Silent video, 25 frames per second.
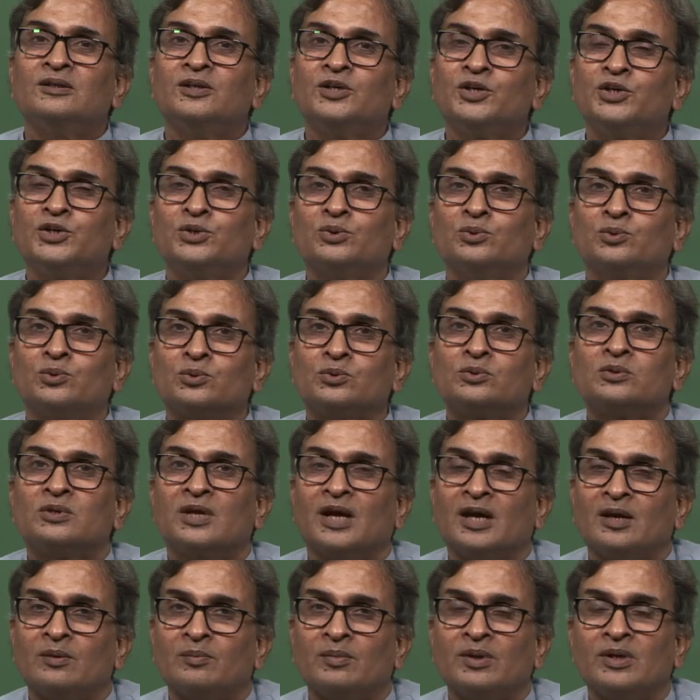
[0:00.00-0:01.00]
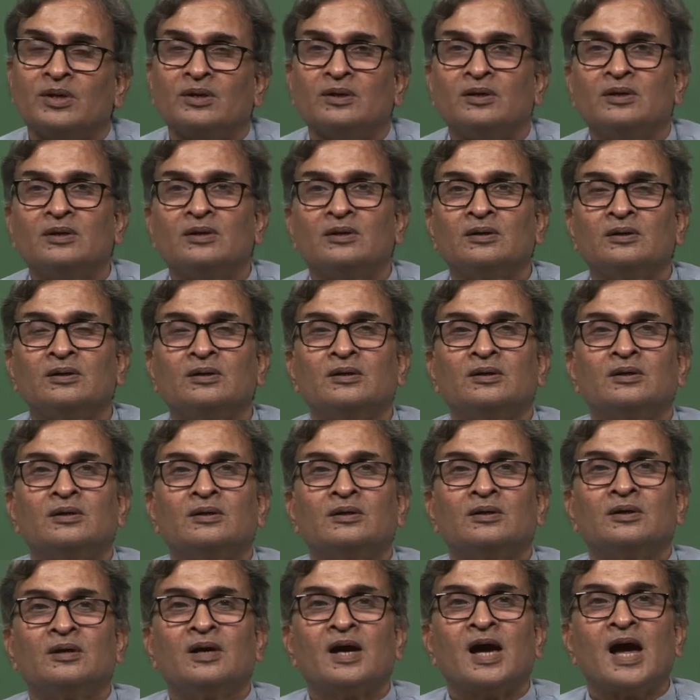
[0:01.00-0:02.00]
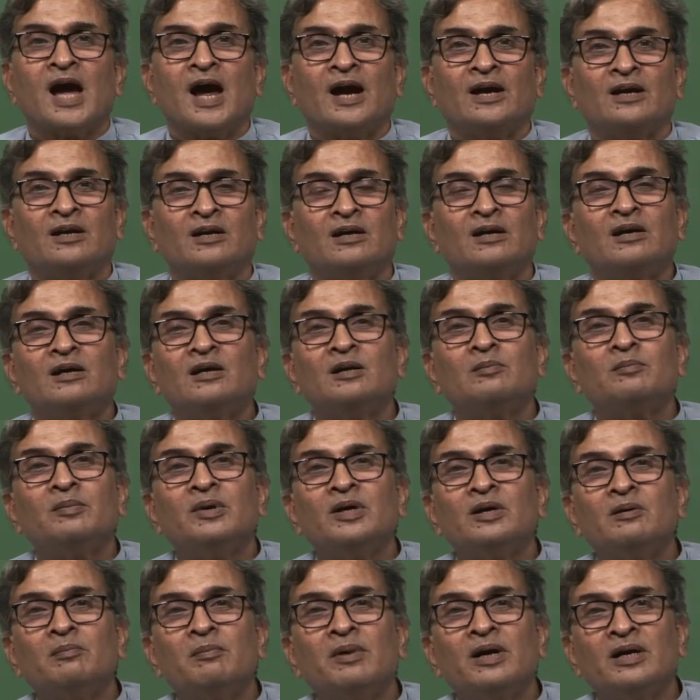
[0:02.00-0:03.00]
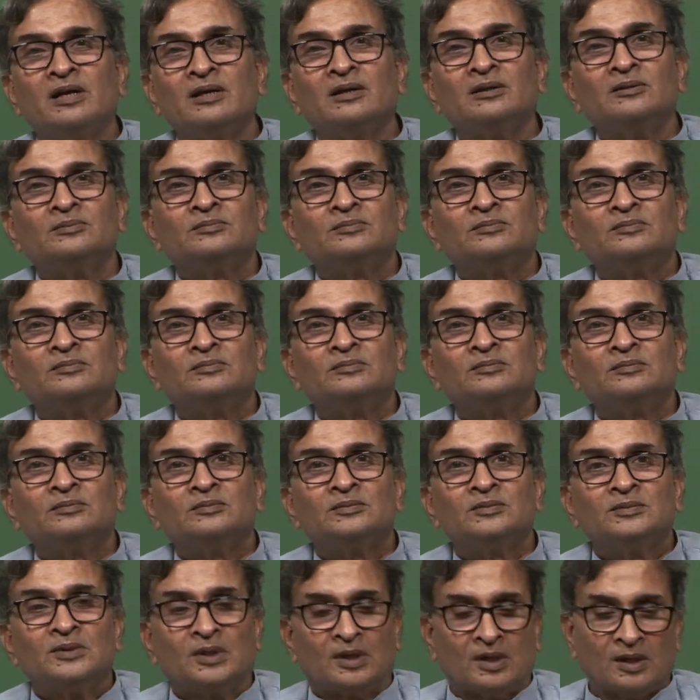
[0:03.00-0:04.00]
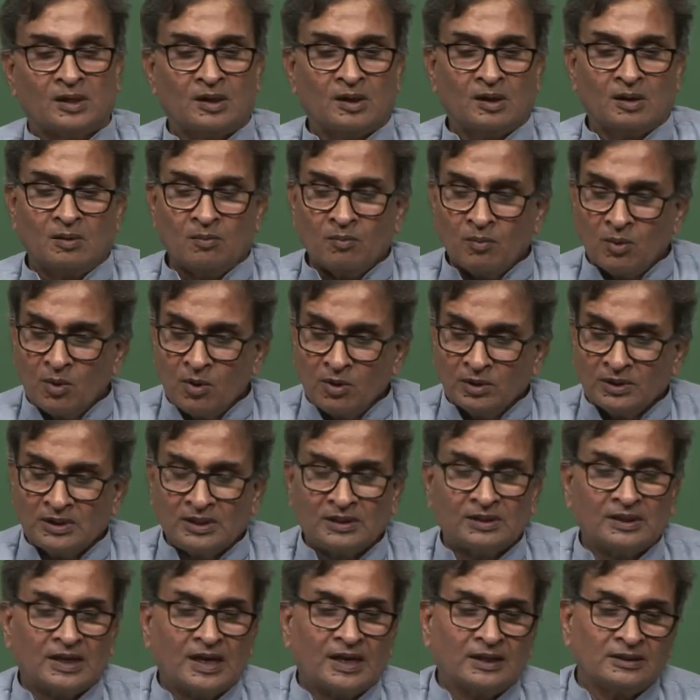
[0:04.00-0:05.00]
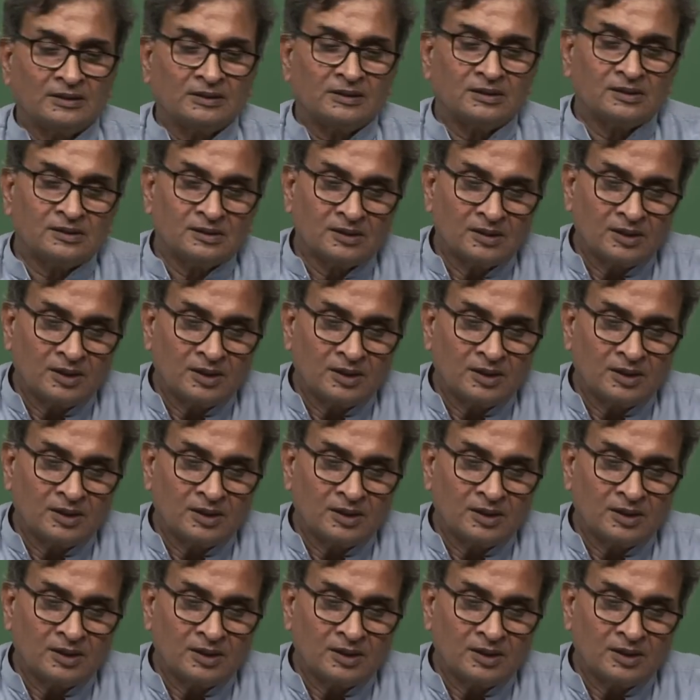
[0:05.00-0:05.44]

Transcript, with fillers: issues can be handled a bit better. More than that,